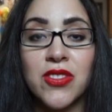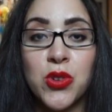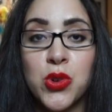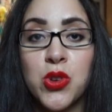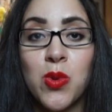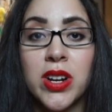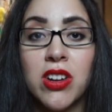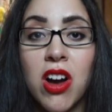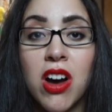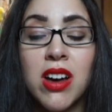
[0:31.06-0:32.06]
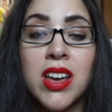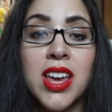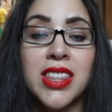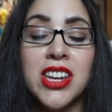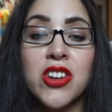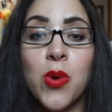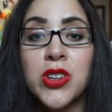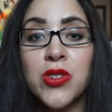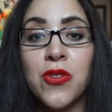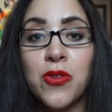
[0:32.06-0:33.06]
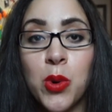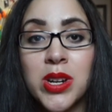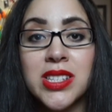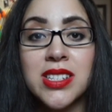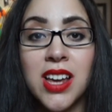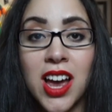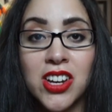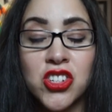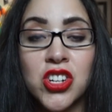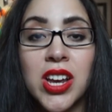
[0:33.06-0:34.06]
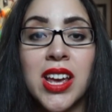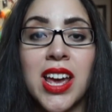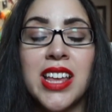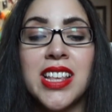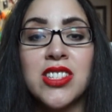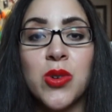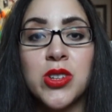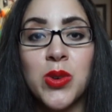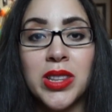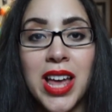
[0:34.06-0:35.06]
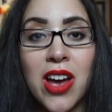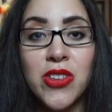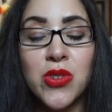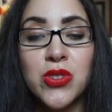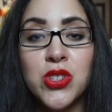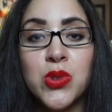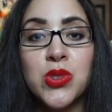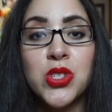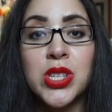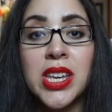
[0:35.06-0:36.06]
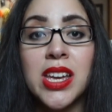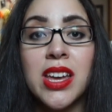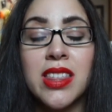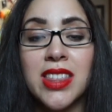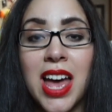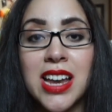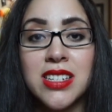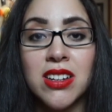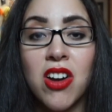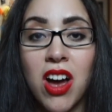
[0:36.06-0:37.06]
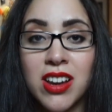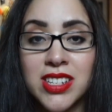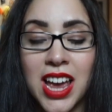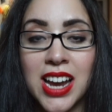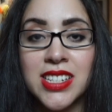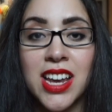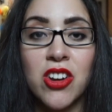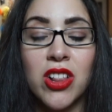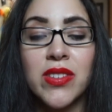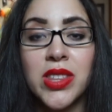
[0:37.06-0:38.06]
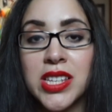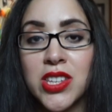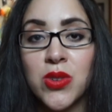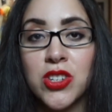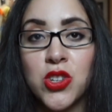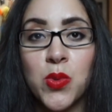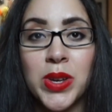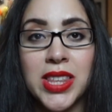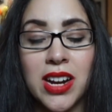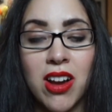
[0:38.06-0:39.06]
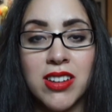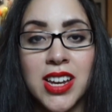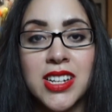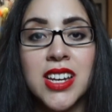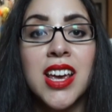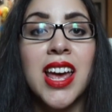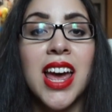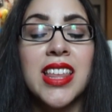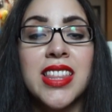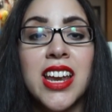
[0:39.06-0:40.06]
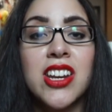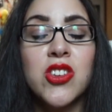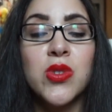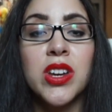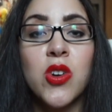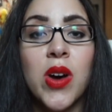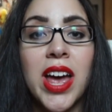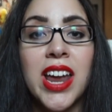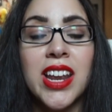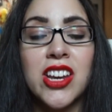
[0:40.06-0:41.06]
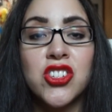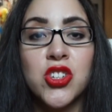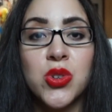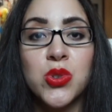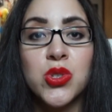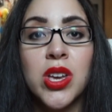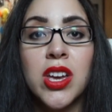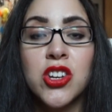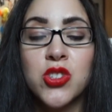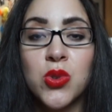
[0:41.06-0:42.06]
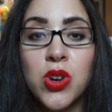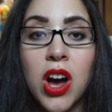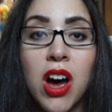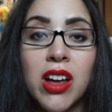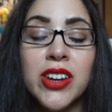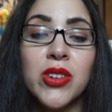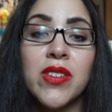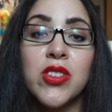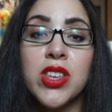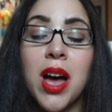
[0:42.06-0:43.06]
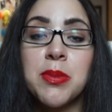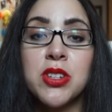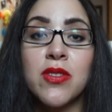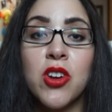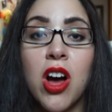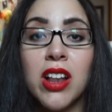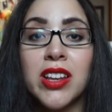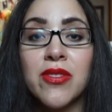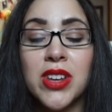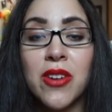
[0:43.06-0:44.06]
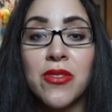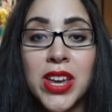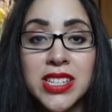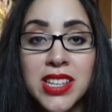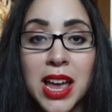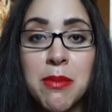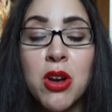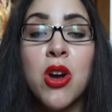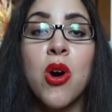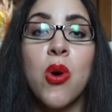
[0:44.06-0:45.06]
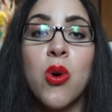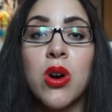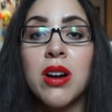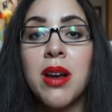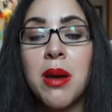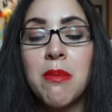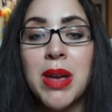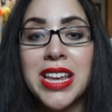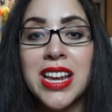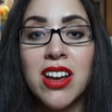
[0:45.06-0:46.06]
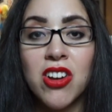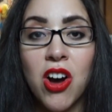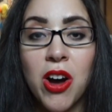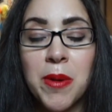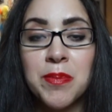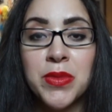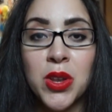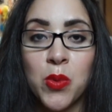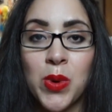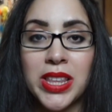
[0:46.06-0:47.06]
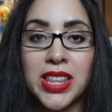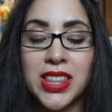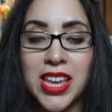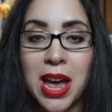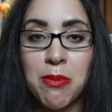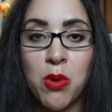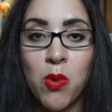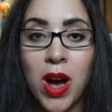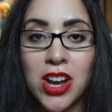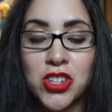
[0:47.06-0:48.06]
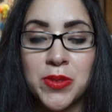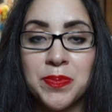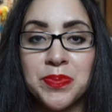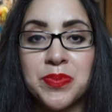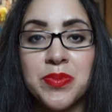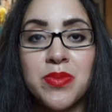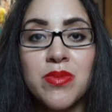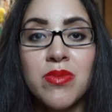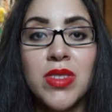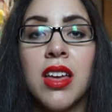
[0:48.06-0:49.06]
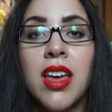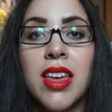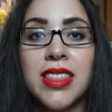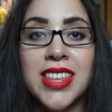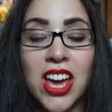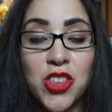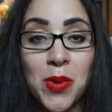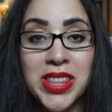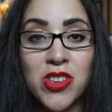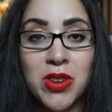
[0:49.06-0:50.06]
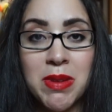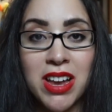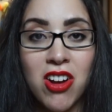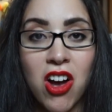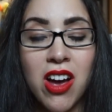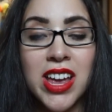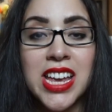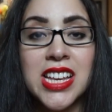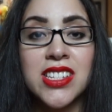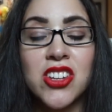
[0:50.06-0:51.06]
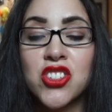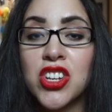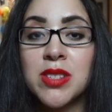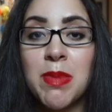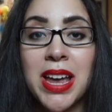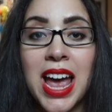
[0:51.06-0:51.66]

of who you want to call. Then you're going to force touch, and that's going to allow you to see that contact and all of the things that you can do with that contact. And then you can go ahead and choose to call. It'll give you the option of calling via FaceTime or making a call with the Apple Watch. The other way that you can make a call is just by